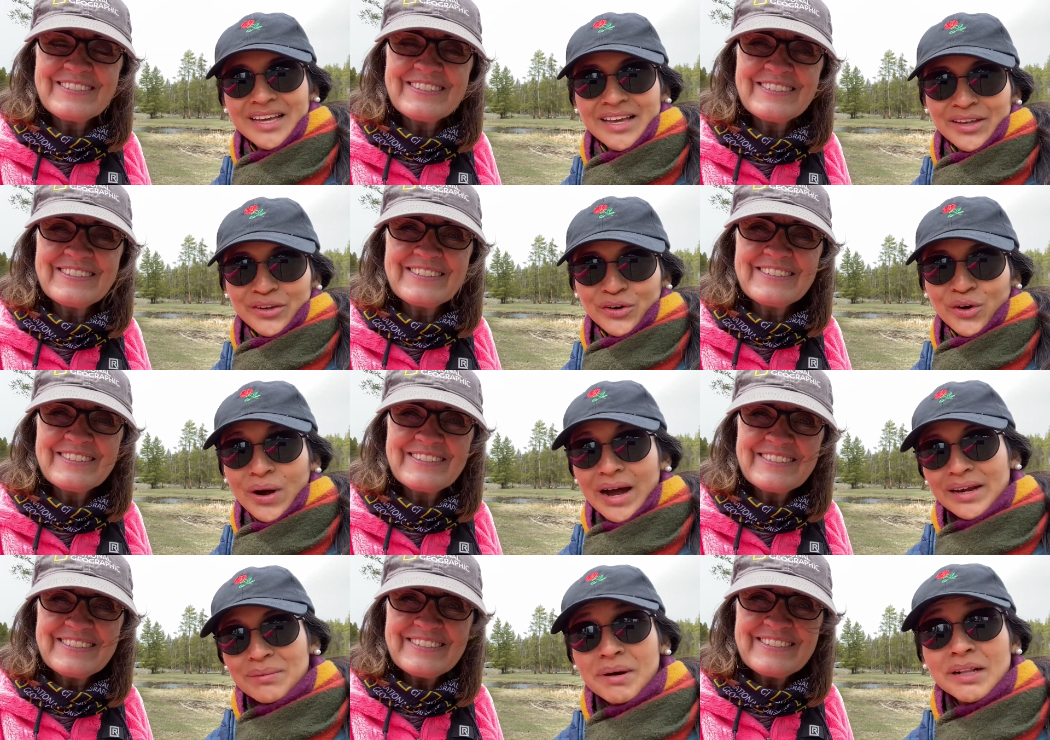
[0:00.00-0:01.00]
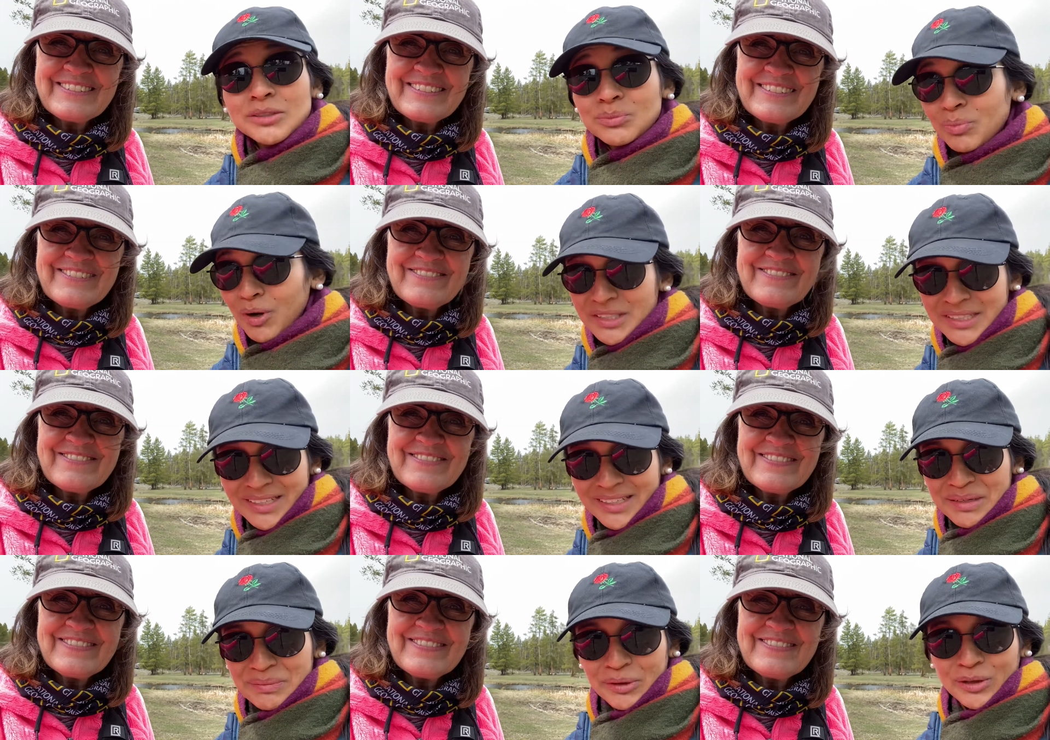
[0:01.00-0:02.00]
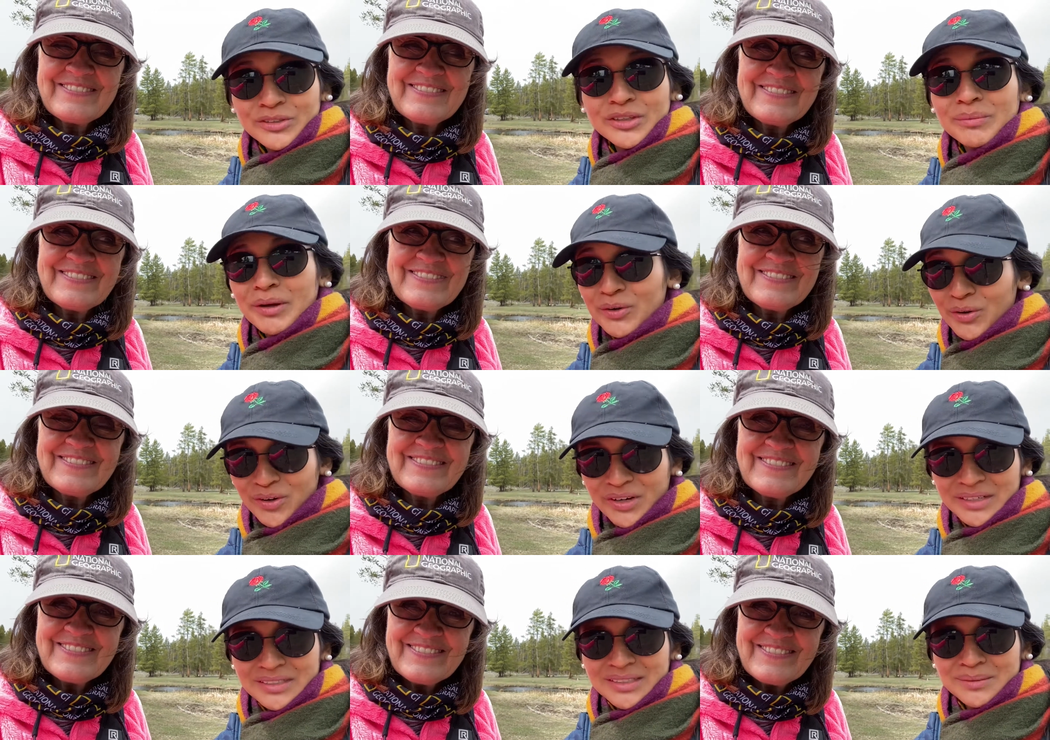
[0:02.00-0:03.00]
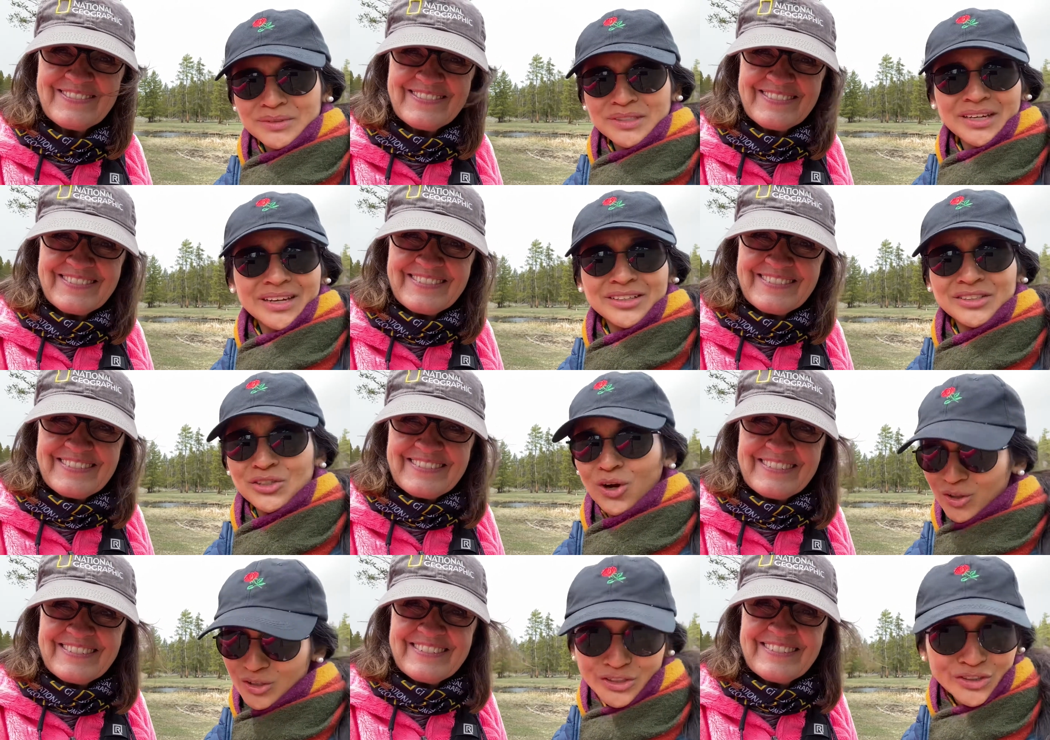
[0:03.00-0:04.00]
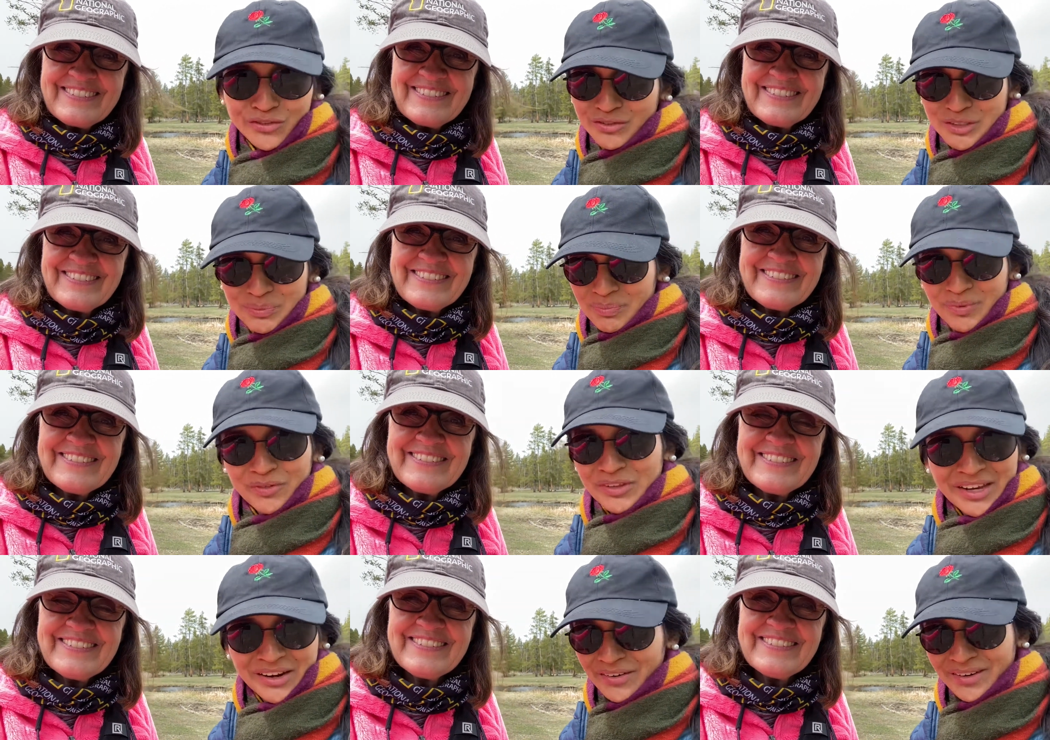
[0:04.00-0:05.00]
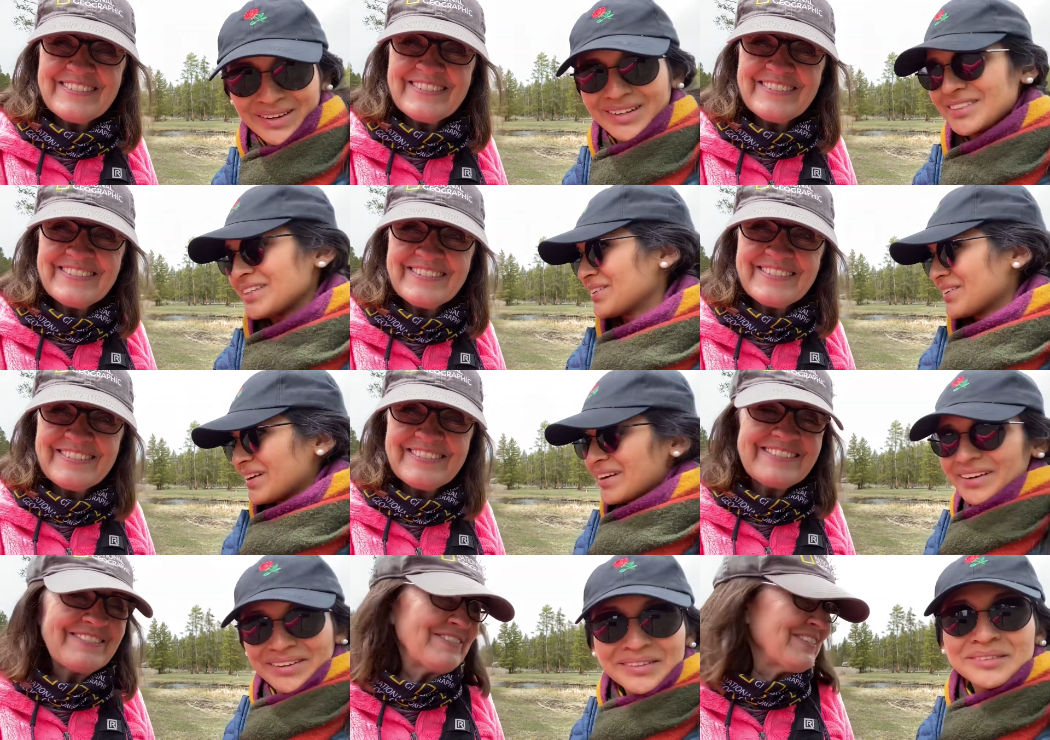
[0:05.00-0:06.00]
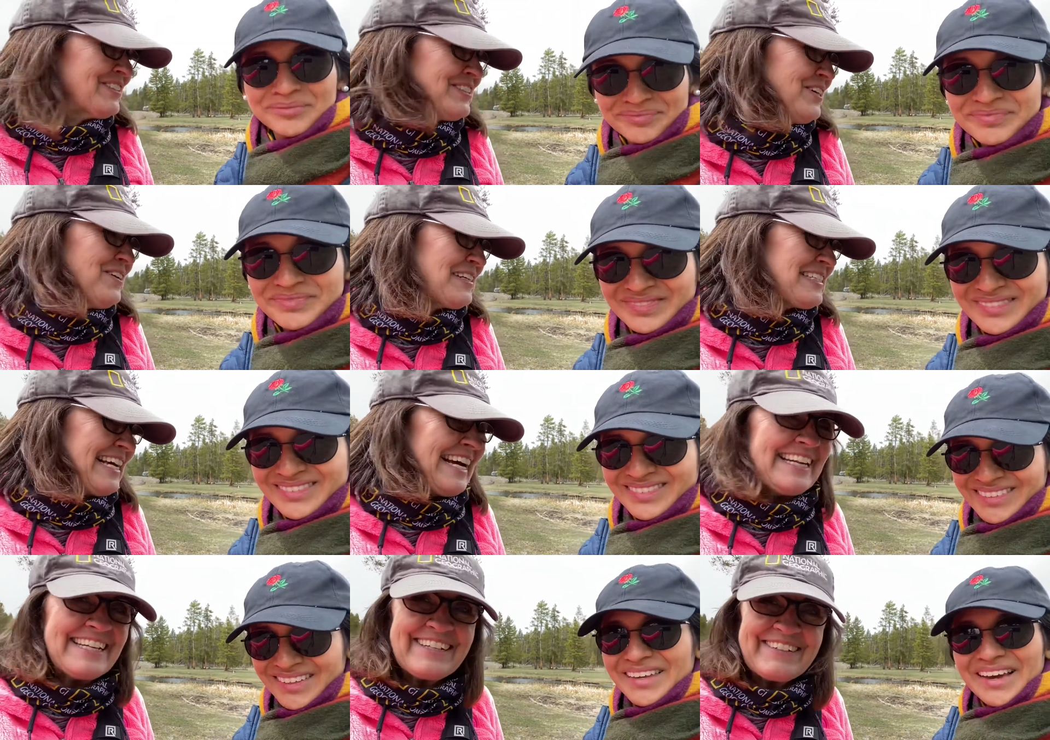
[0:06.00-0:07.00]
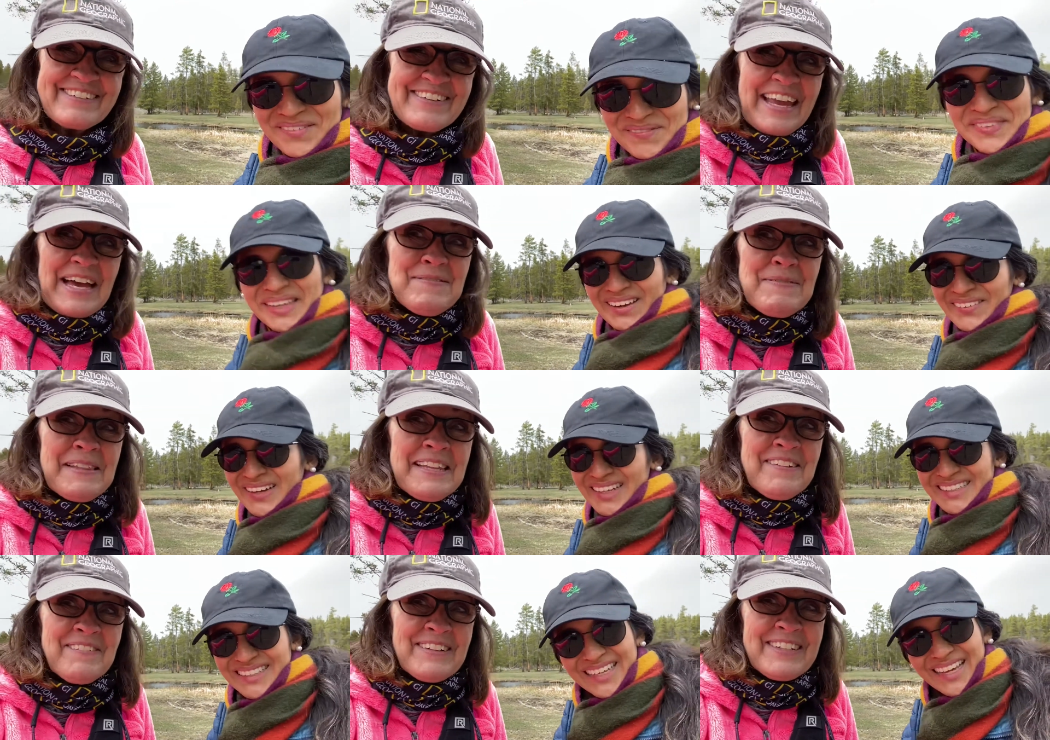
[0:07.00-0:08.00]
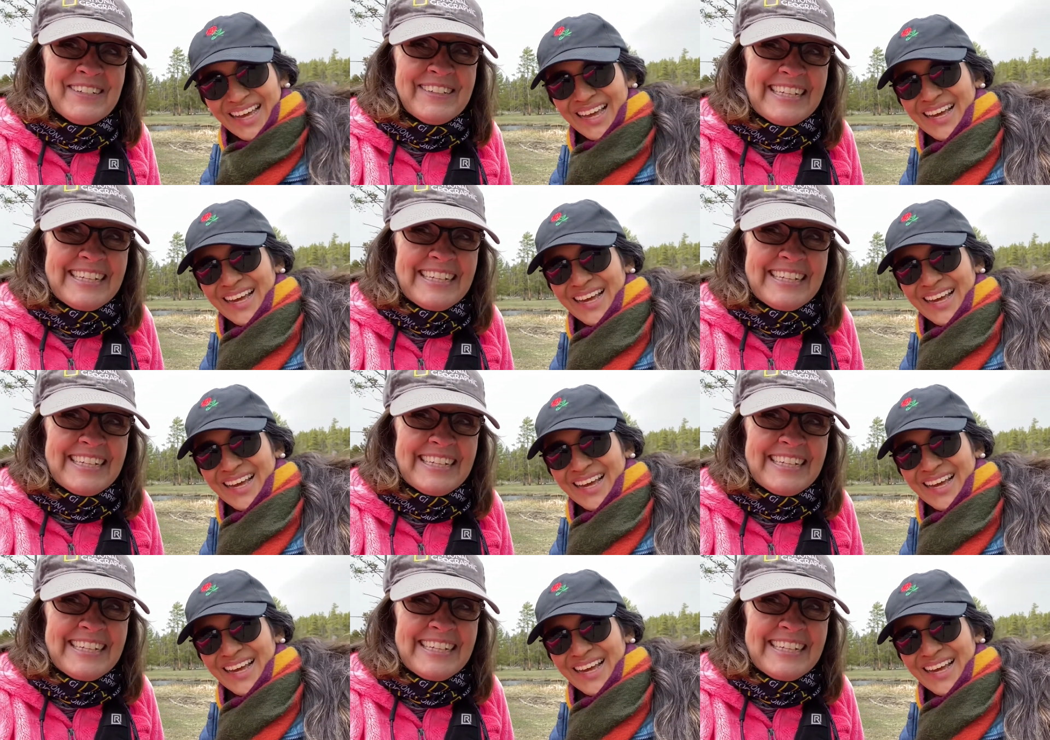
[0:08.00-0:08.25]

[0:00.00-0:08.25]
Speaker 1: you know animals botany but also the microorganisms the geology of this of the area and etc
Speaker 2: we're so excited yep, we can't, can't believe we're doing